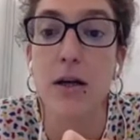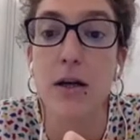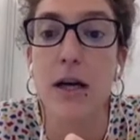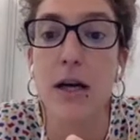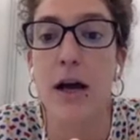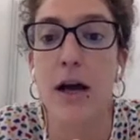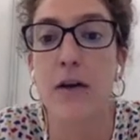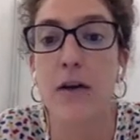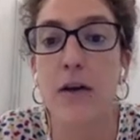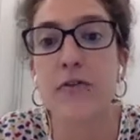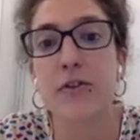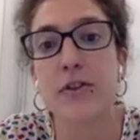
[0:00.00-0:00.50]

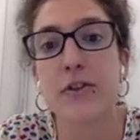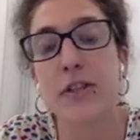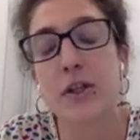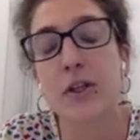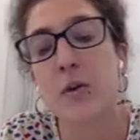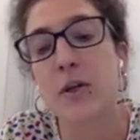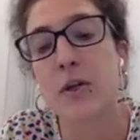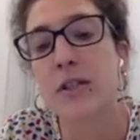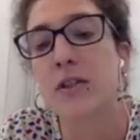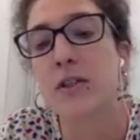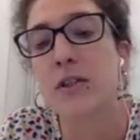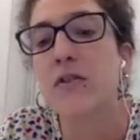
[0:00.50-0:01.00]
And for the
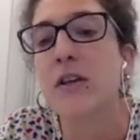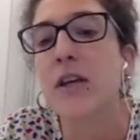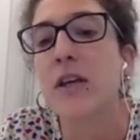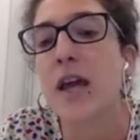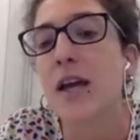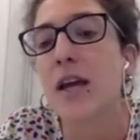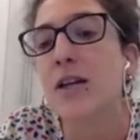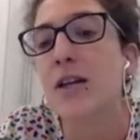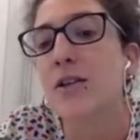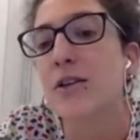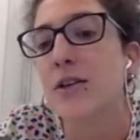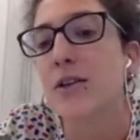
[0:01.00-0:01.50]

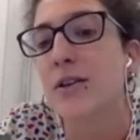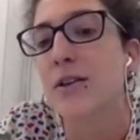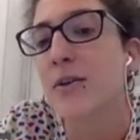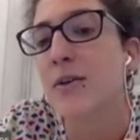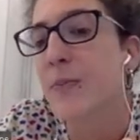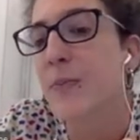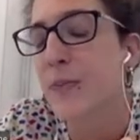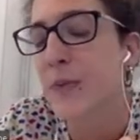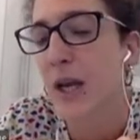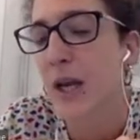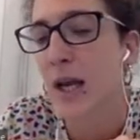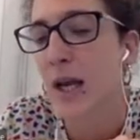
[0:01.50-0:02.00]
quantification,
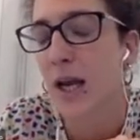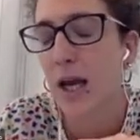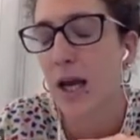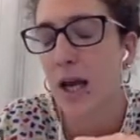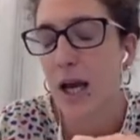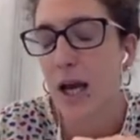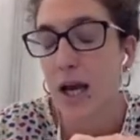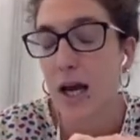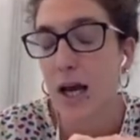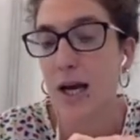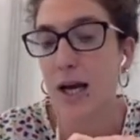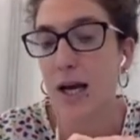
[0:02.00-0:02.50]

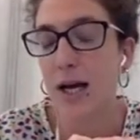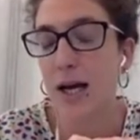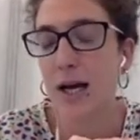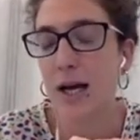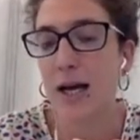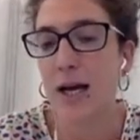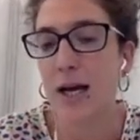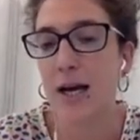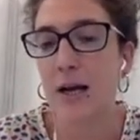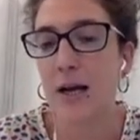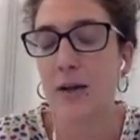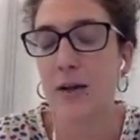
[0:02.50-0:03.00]

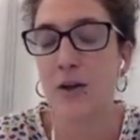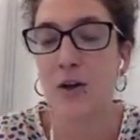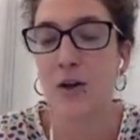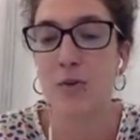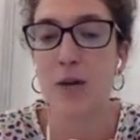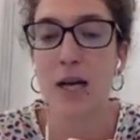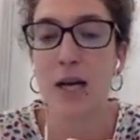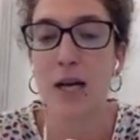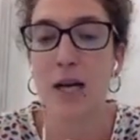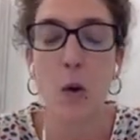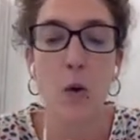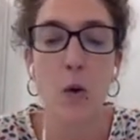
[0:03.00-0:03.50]

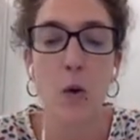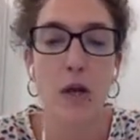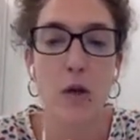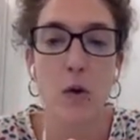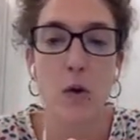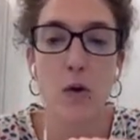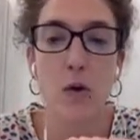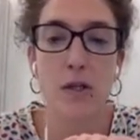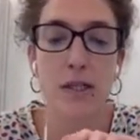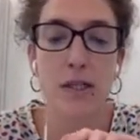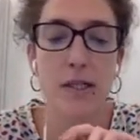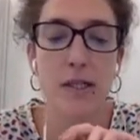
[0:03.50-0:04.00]
Normally we
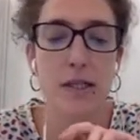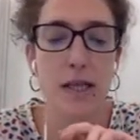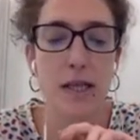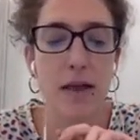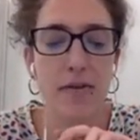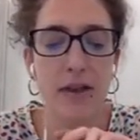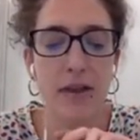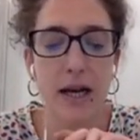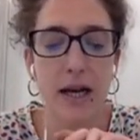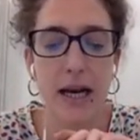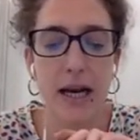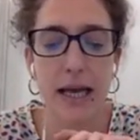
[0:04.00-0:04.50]
use
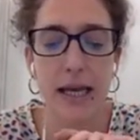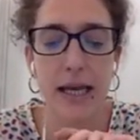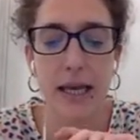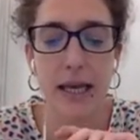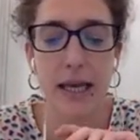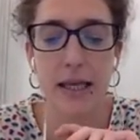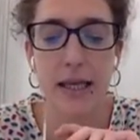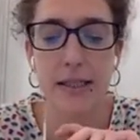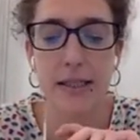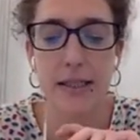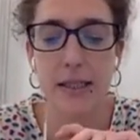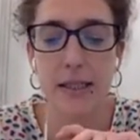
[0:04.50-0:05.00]
something like
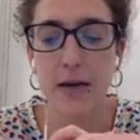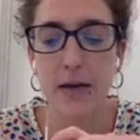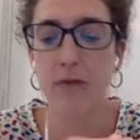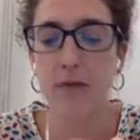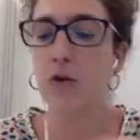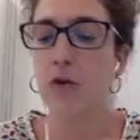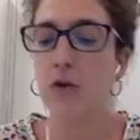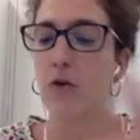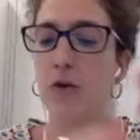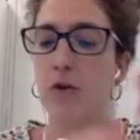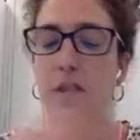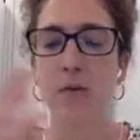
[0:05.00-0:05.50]

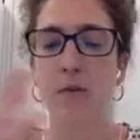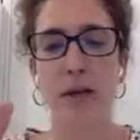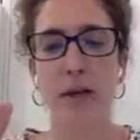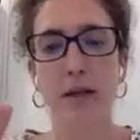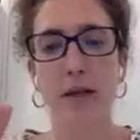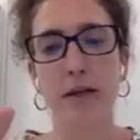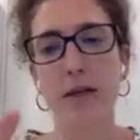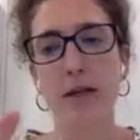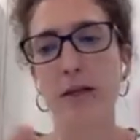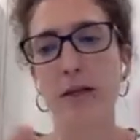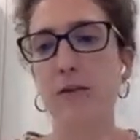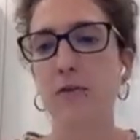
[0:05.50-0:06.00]

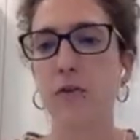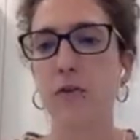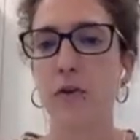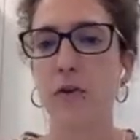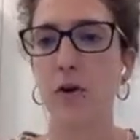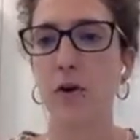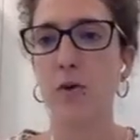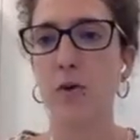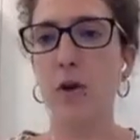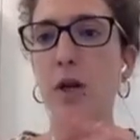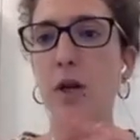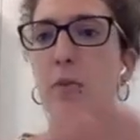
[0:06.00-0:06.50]
fluorimeters.
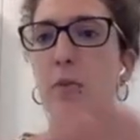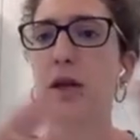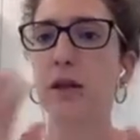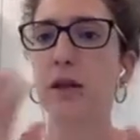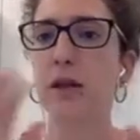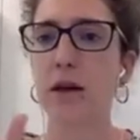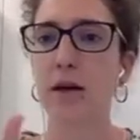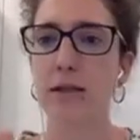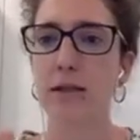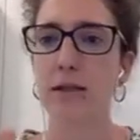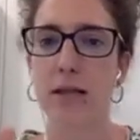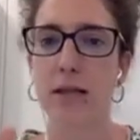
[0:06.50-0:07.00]

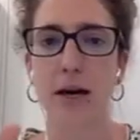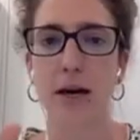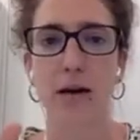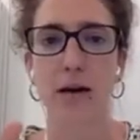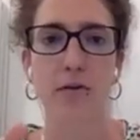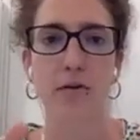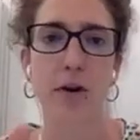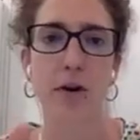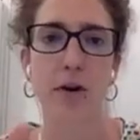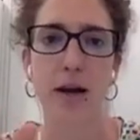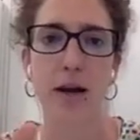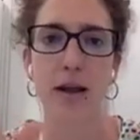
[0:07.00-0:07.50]
Fluorimeters are
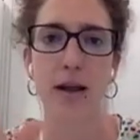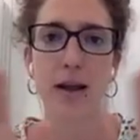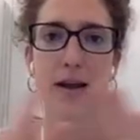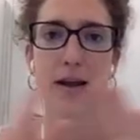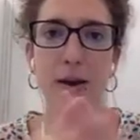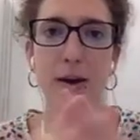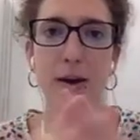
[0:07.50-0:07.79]
really